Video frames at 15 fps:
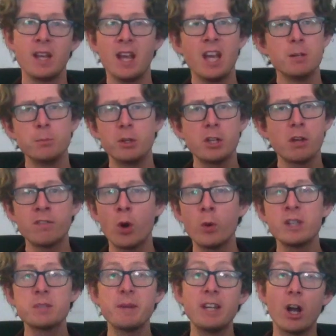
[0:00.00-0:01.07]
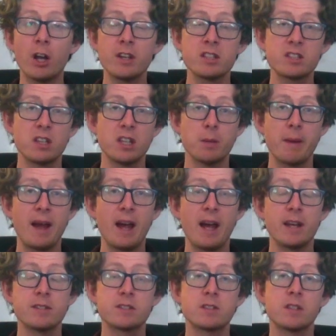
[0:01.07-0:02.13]
But you've always been honest in the
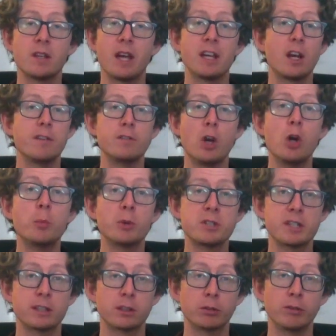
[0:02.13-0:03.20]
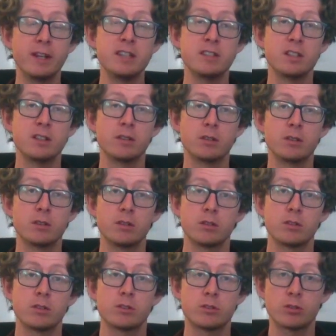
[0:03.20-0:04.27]
past, and I've no particular reason
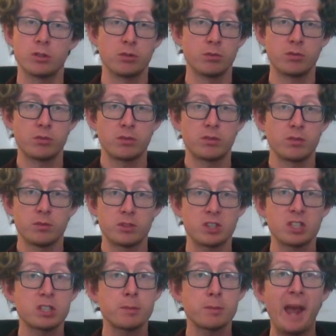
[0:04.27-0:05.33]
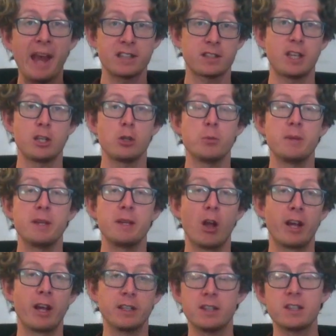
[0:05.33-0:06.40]
to suspect that you'd be
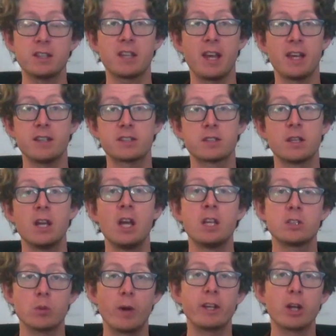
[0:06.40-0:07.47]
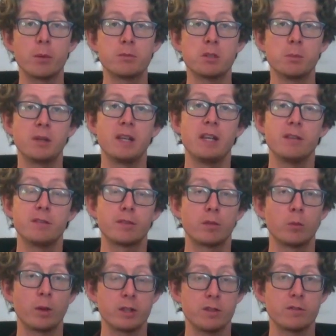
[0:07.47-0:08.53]
lying in this case, so I come to believe
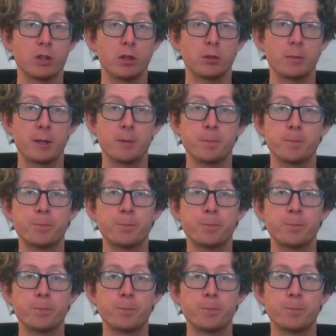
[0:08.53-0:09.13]
what you've told me.